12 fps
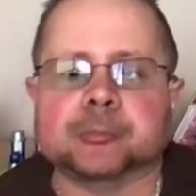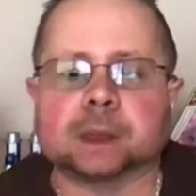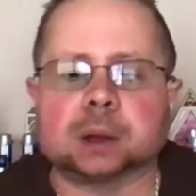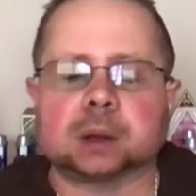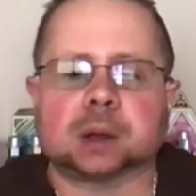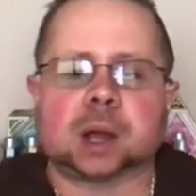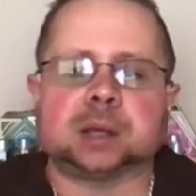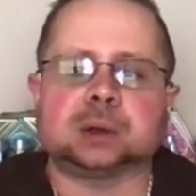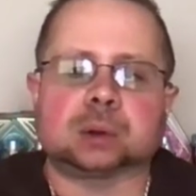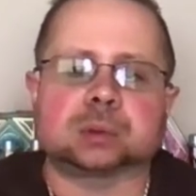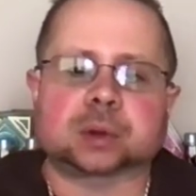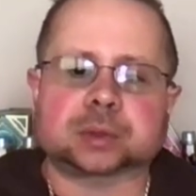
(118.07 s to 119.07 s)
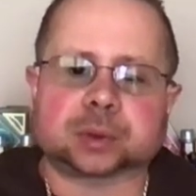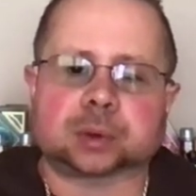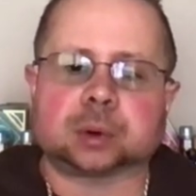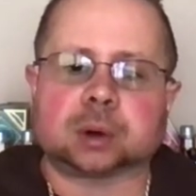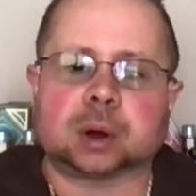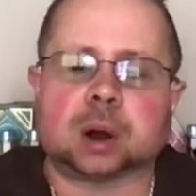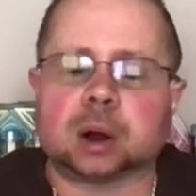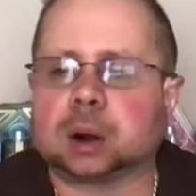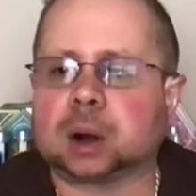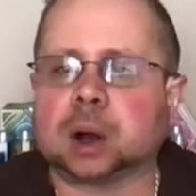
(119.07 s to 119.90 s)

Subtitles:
I know that there are